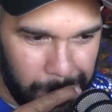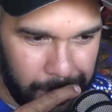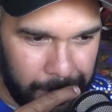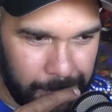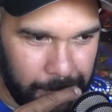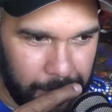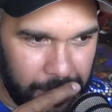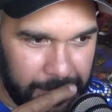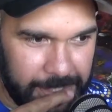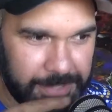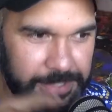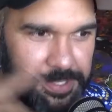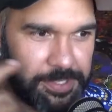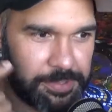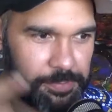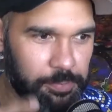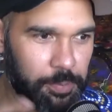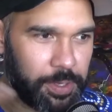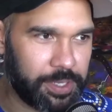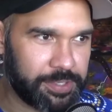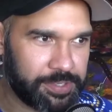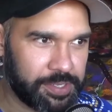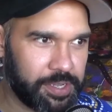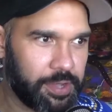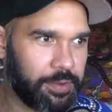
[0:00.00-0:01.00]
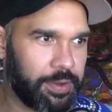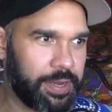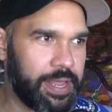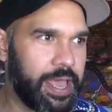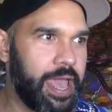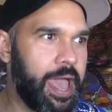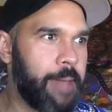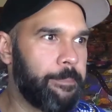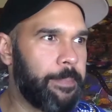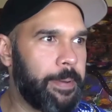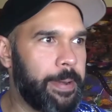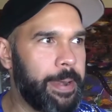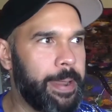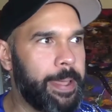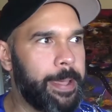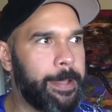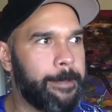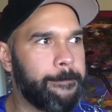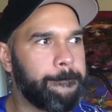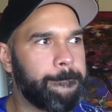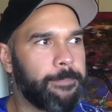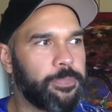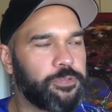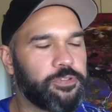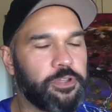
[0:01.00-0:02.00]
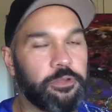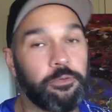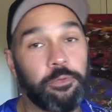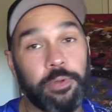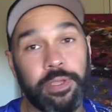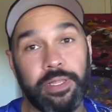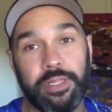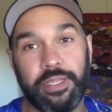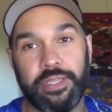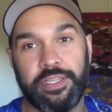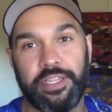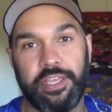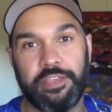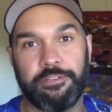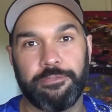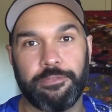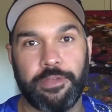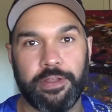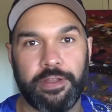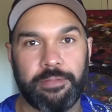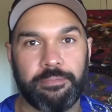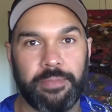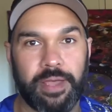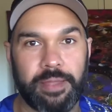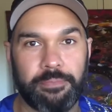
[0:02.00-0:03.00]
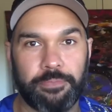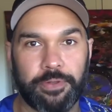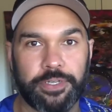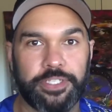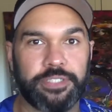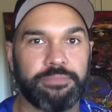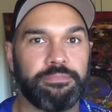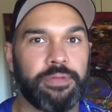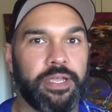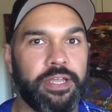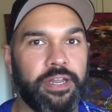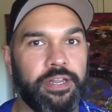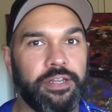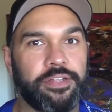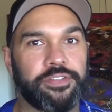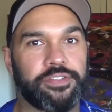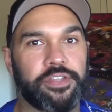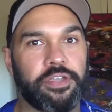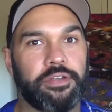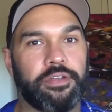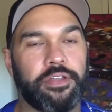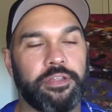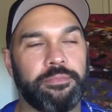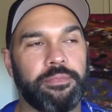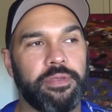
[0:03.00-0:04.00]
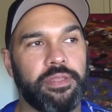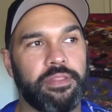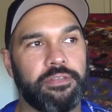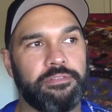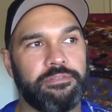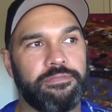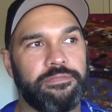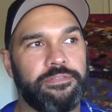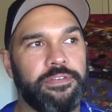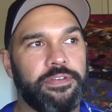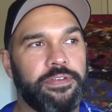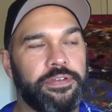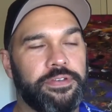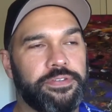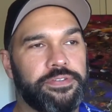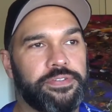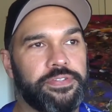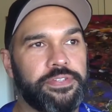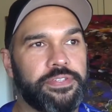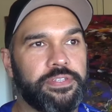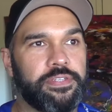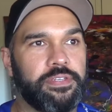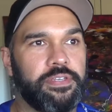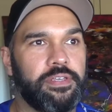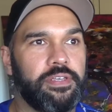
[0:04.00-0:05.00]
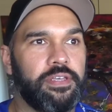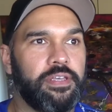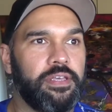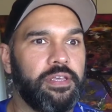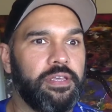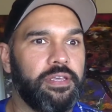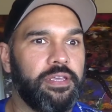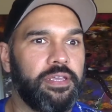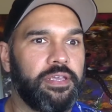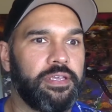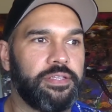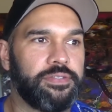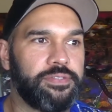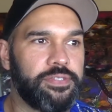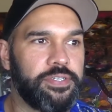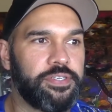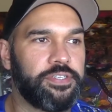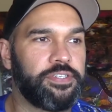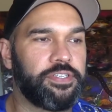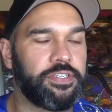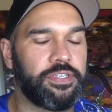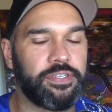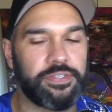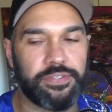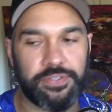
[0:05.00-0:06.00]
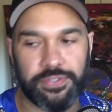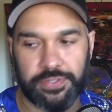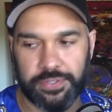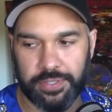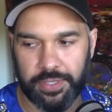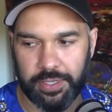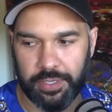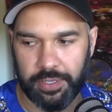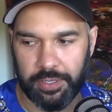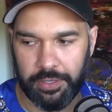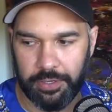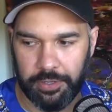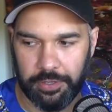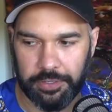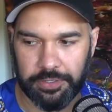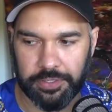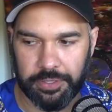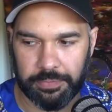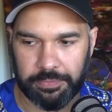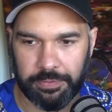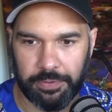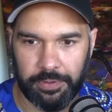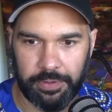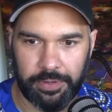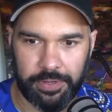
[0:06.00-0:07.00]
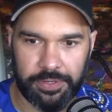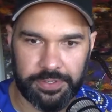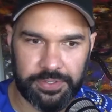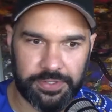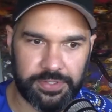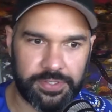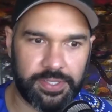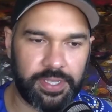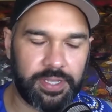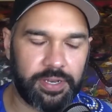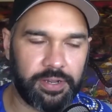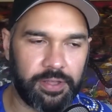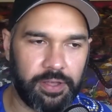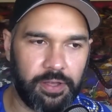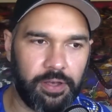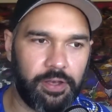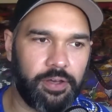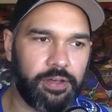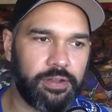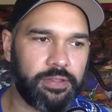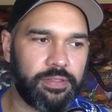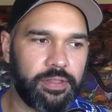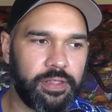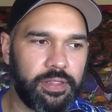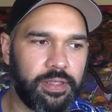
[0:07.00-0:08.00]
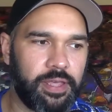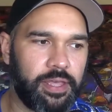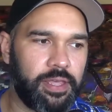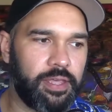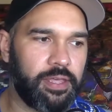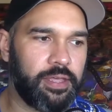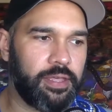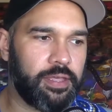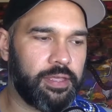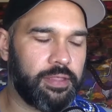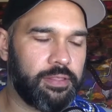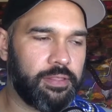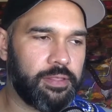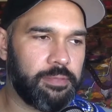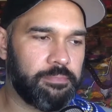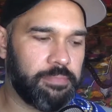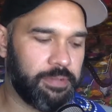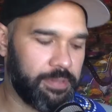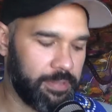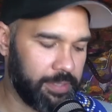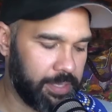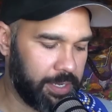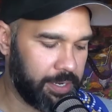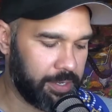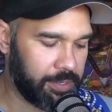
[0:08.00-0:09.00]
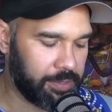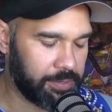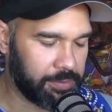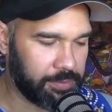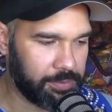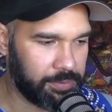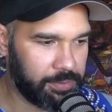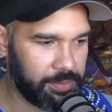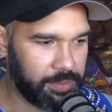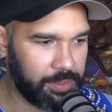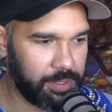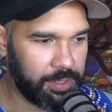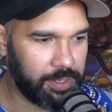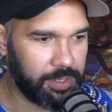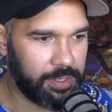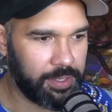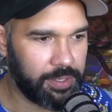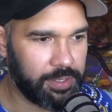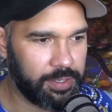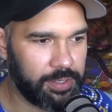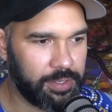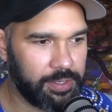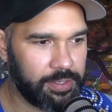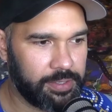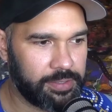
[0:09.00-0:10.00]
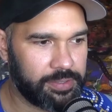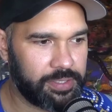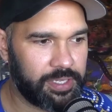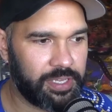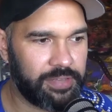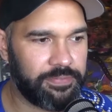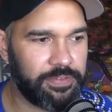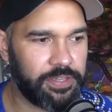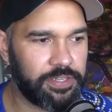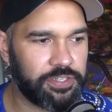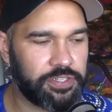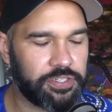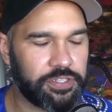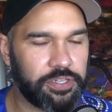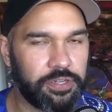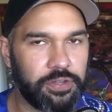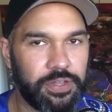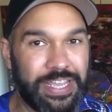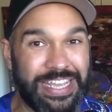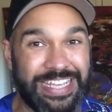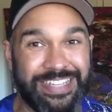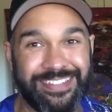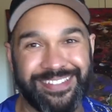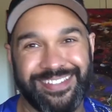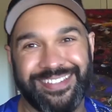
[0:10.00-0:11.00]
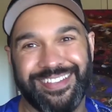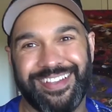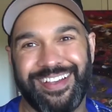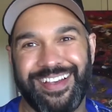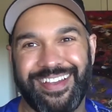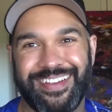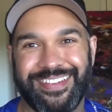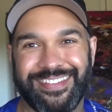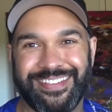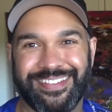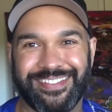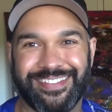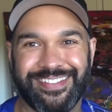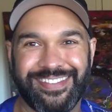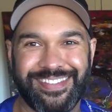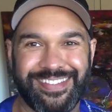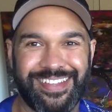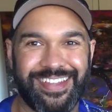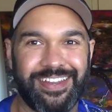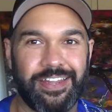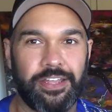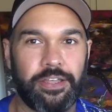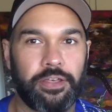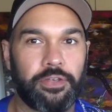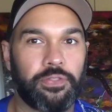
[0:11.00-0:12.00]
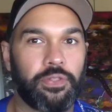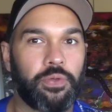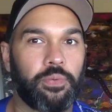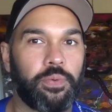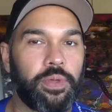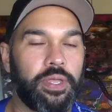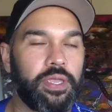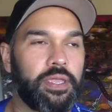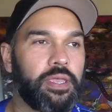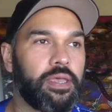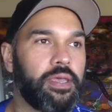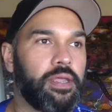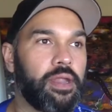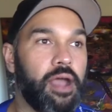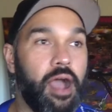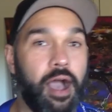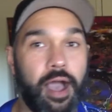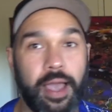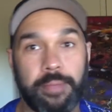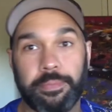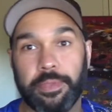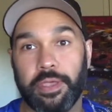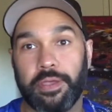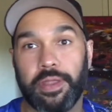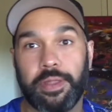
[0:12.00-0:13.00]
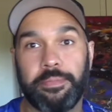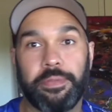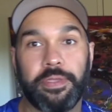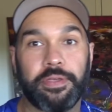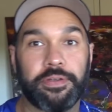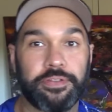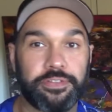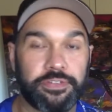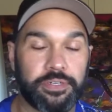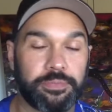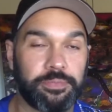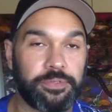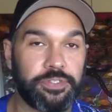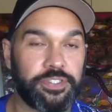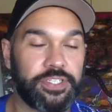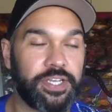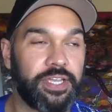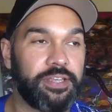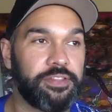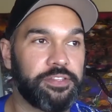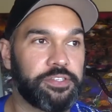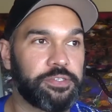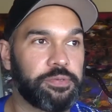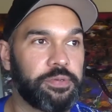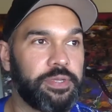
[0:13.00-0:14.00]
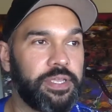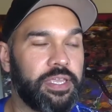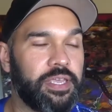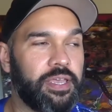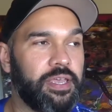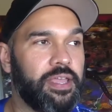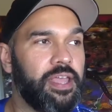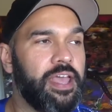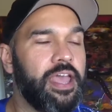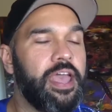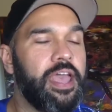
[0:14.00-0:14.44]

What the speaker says: But this is what's going to happen now. So a really dear friend of mine, Bridget Brennan, is going to be the first Indigenous news reporter to sit on the political TV show Insiders on Sunday on the weekend. I'm going to be on Triple J this weekend.